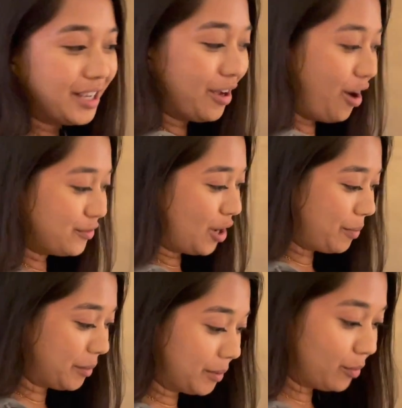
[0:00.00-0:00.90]
Off
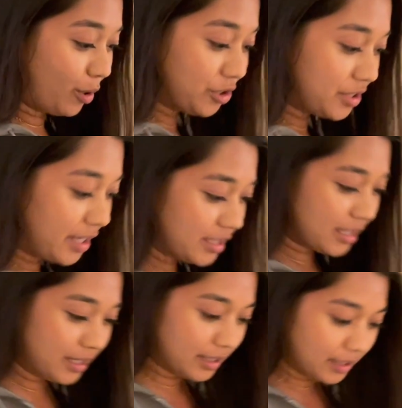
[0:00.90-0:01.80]
topic, but watch the stairs.
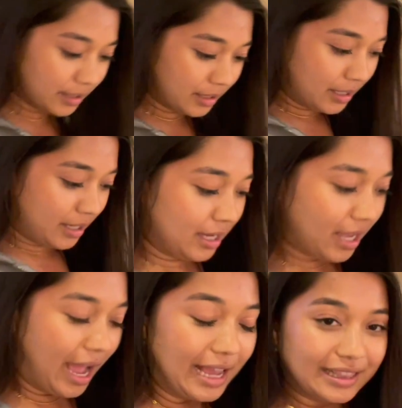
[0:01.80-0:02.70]
Yeah.
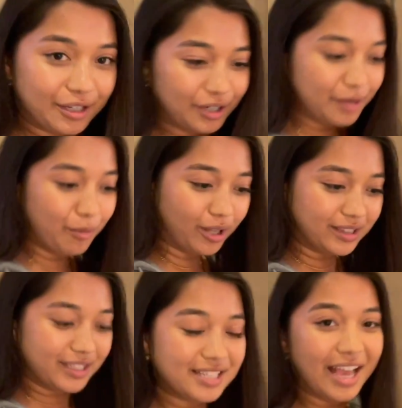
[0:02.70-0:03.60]
I literally bought
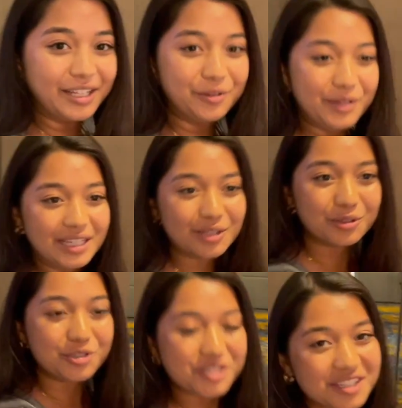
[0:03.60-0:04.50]
this at
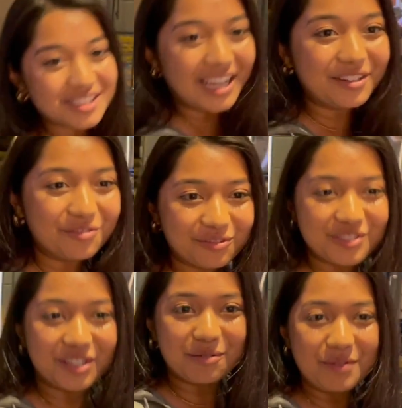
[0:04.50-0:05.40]
Uniqlo just because I
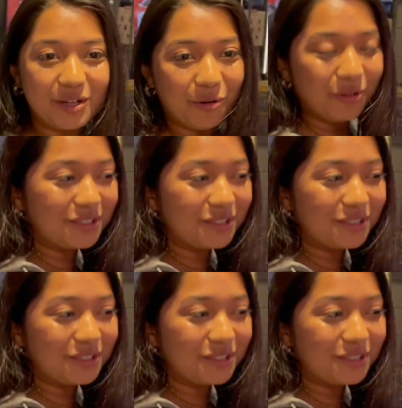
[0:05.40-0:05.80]
was going to be cold,